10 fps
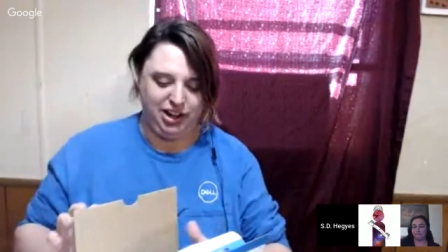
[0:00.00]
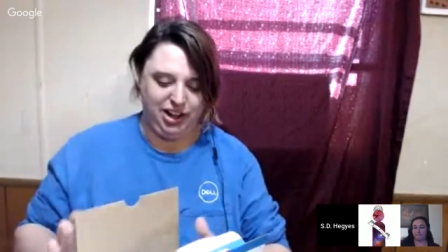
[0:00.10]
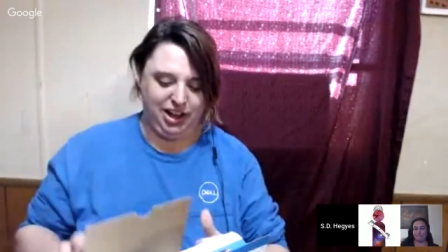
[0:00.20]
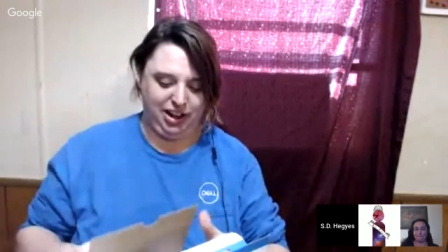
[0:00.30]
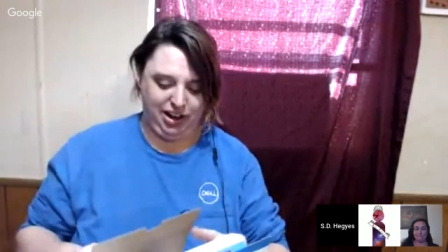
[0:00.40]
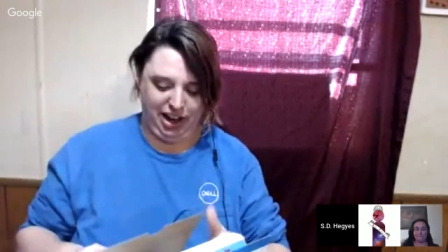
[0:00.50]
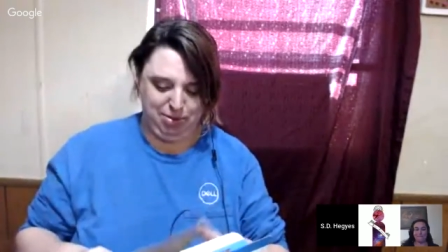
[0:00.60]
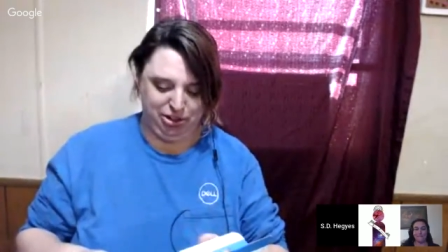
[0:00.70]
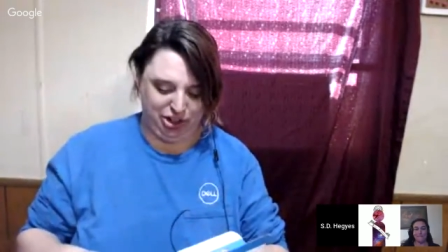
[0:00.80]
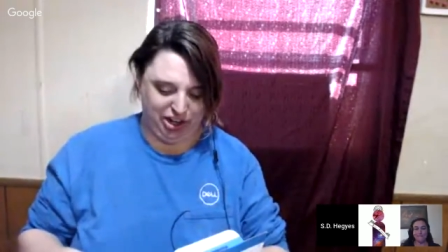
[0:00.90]
And
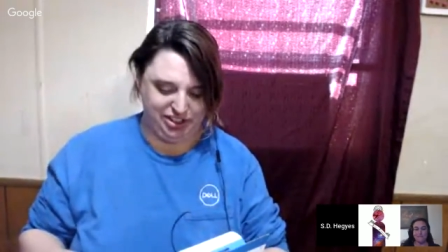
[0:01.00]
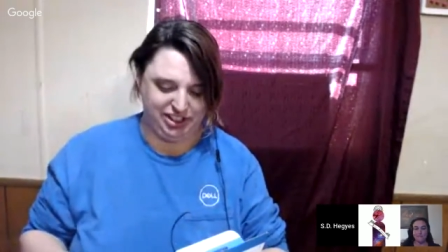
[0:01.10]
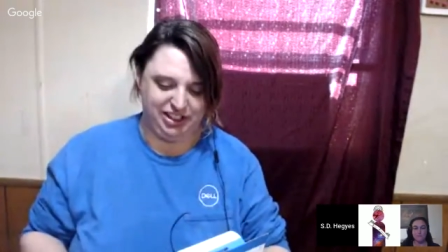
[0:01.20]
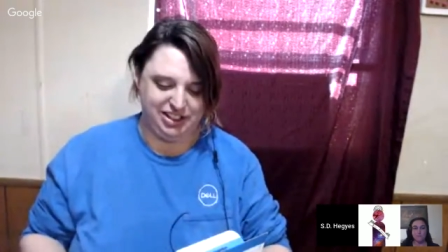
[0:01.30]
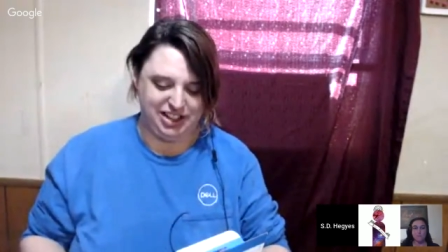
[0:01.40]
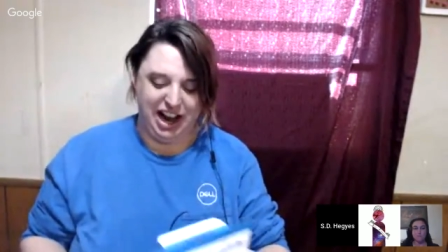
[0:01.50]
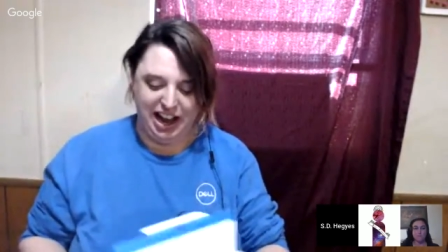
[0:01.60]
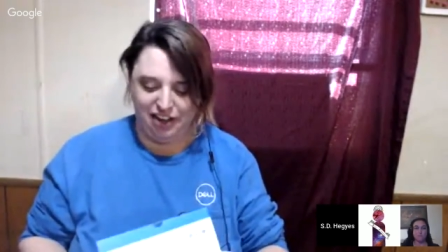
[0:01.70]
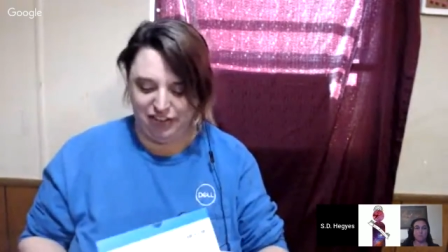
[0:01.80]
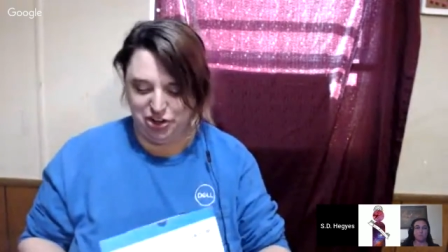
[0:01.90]
Amy's already seen this. I
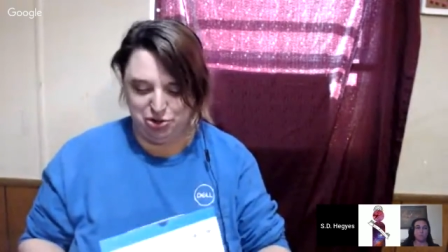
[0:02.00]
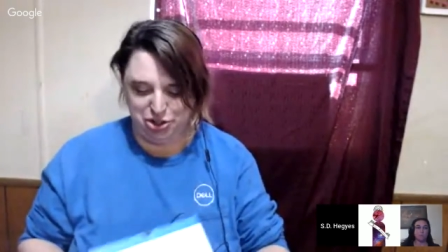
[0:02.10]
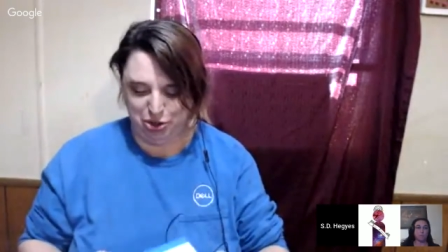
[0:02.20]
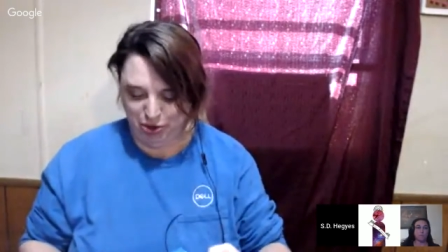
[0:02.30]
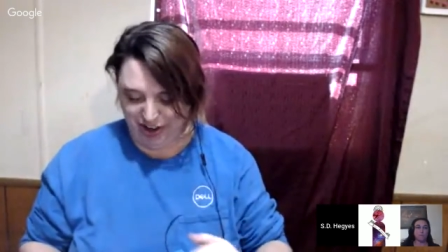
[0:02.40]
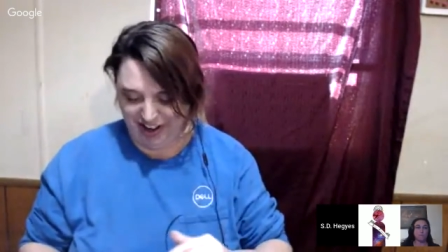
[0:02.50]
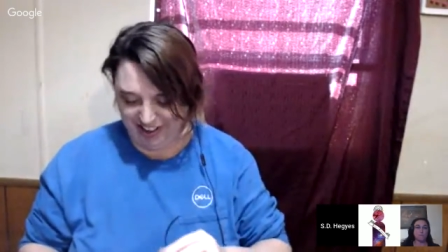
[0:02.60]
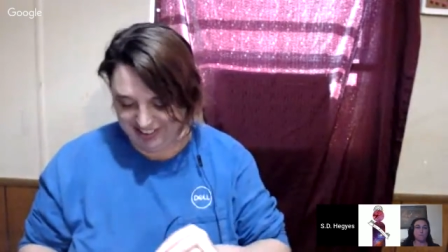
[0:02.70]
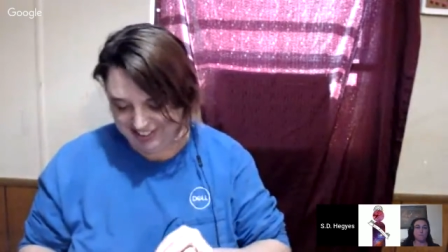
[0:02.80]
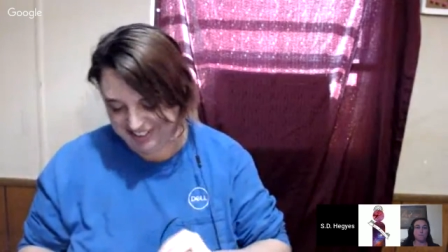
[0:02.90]
have a new
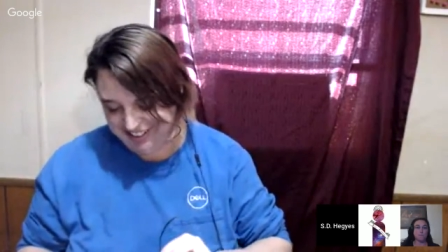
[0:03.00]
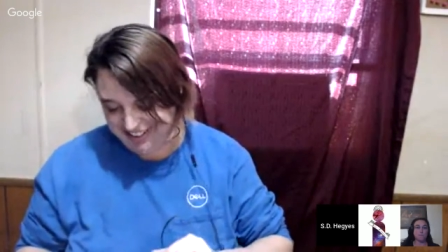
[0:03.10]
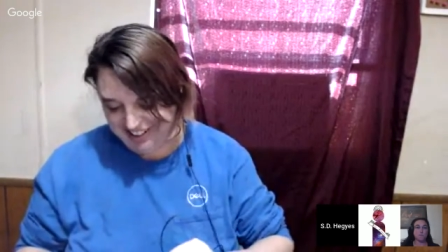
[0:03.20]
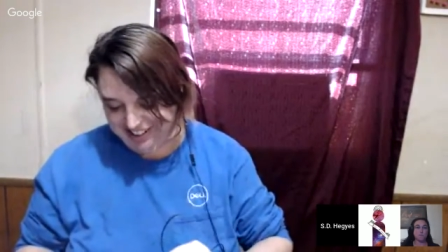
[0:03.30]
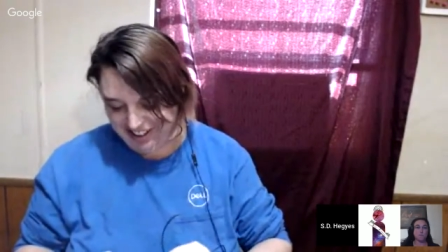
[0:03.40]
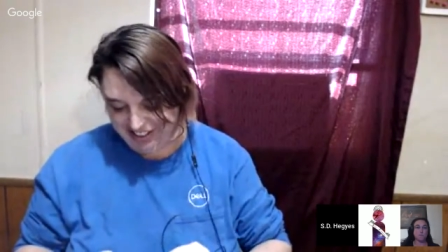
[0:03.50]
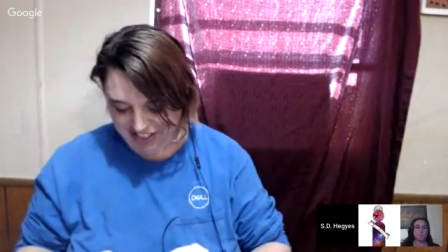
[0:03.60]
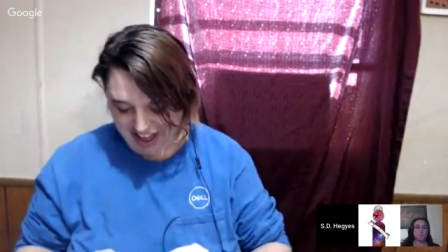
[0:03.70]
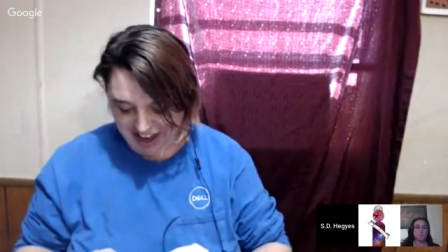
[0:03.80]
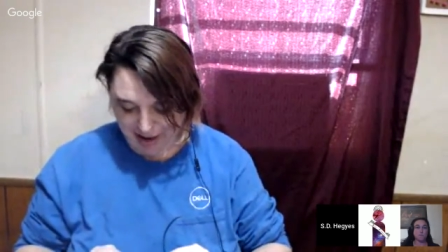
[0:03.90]
toy
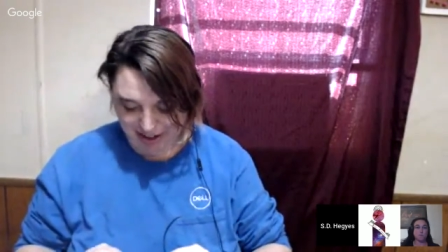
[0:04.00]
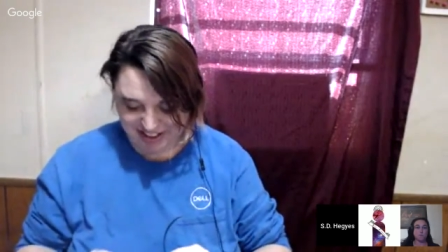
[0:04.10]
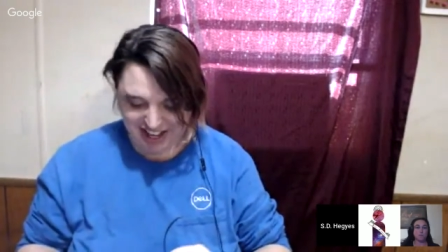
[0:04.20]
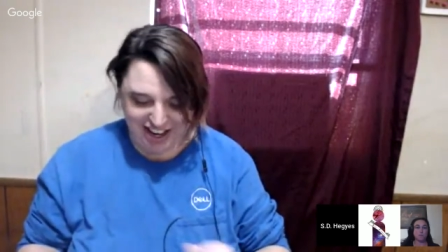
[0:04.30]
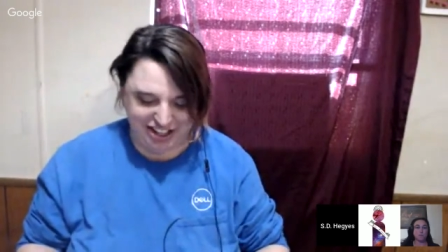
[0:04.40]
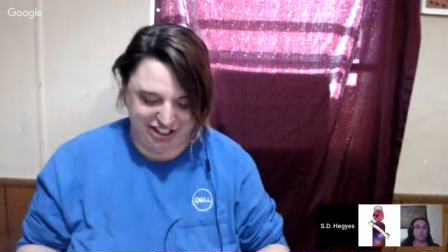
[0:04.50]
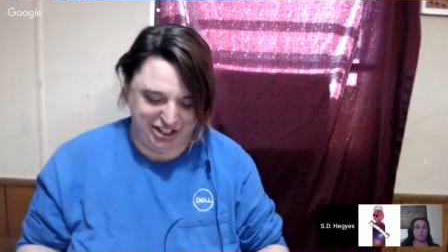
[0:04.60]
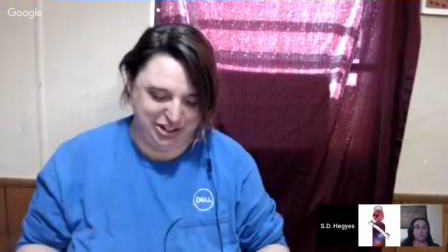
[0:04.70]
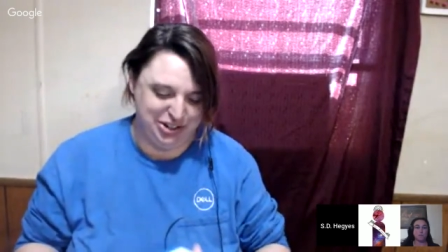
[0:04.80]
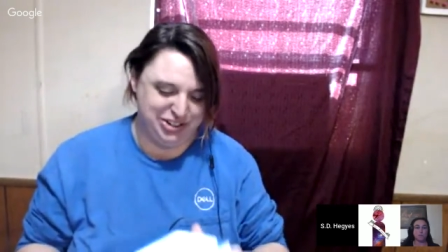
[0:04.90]
that I'm excited to
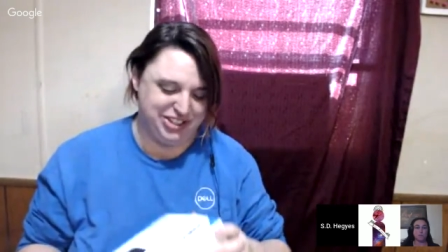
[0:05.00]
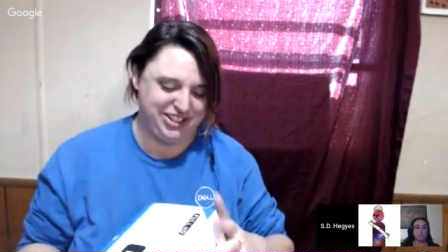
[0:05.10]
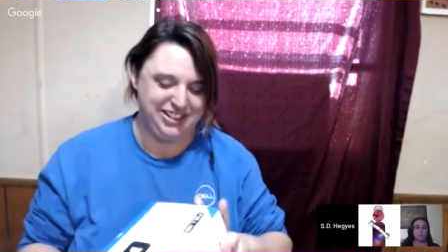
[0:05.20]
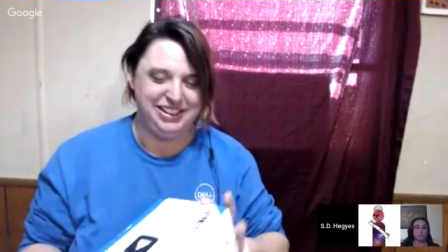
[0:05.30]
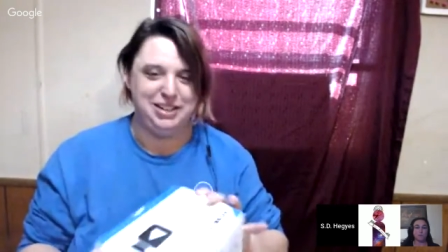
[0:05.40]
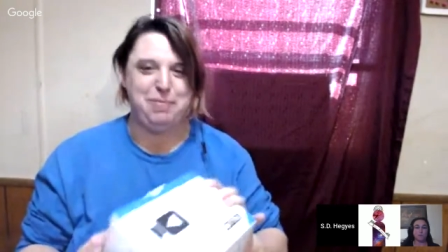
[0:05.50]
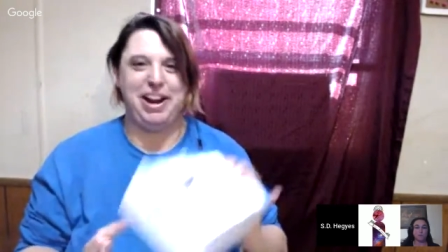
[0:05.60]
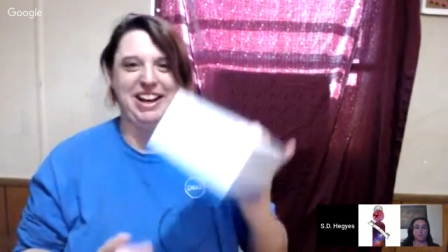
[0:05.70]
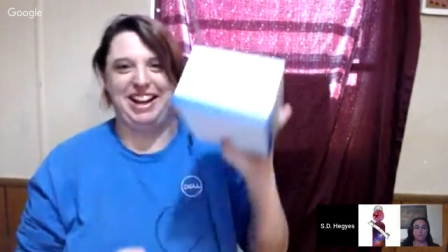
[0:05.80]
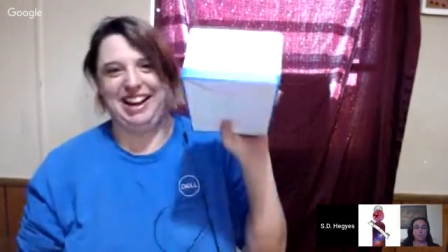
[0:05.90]
use, but
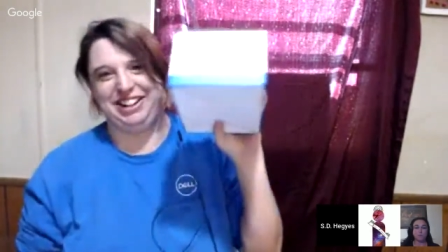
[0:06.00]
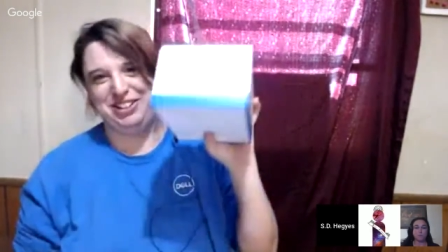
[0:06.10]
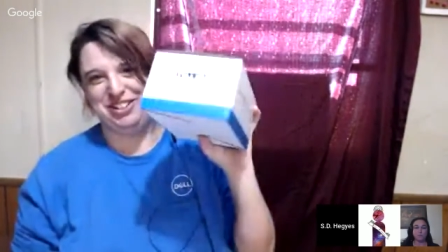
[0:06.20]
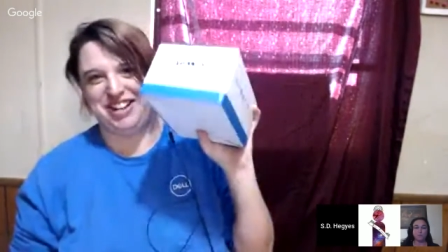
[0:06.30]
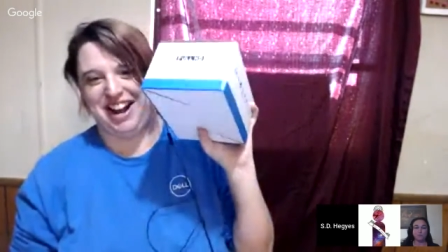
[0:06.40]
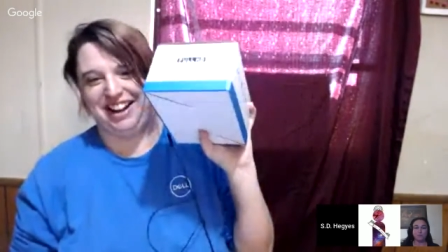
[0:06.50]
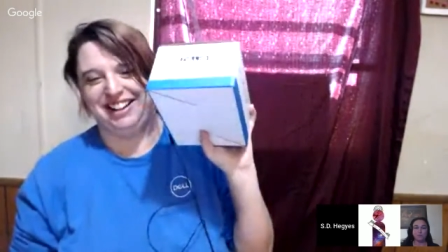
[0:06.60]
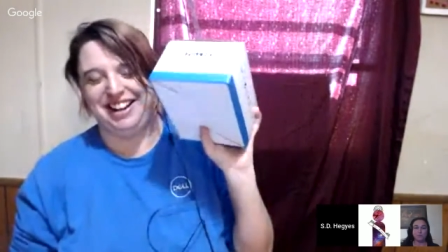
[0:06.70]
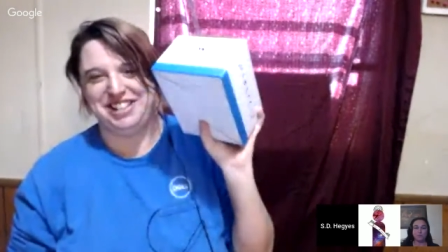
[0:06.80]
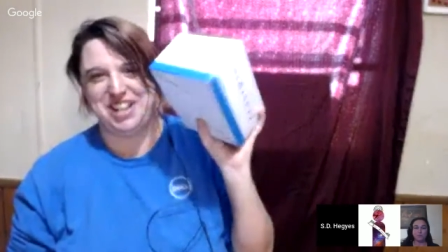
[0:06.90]
I can't use yet.
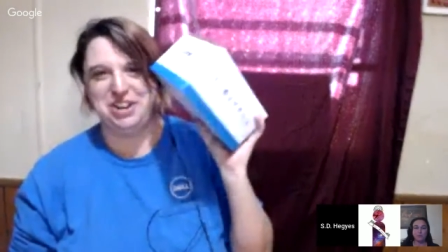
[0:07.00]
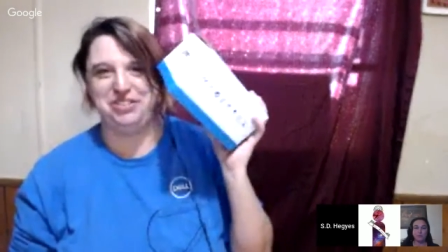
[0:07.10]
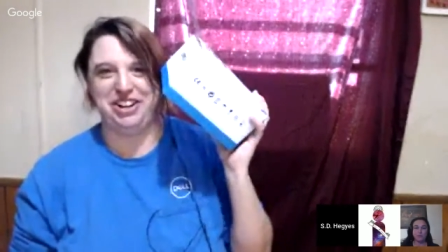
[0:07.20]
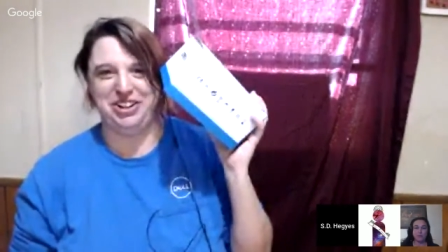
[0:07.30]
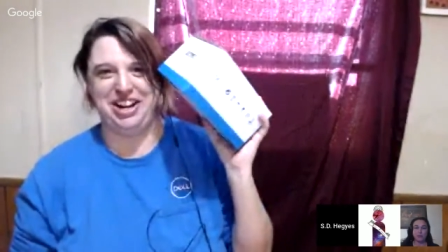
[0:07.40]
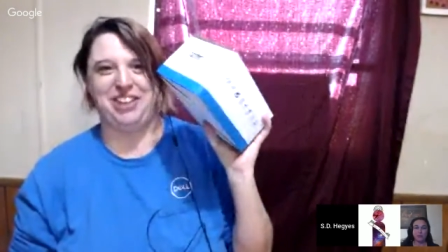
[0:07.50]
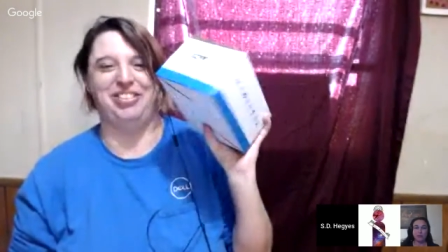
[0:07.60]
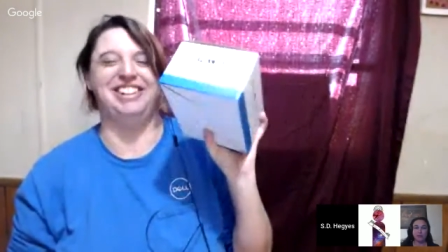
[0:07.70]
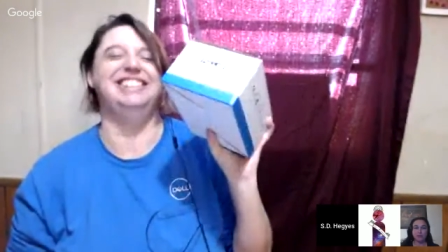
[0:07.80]
It's a new video camera.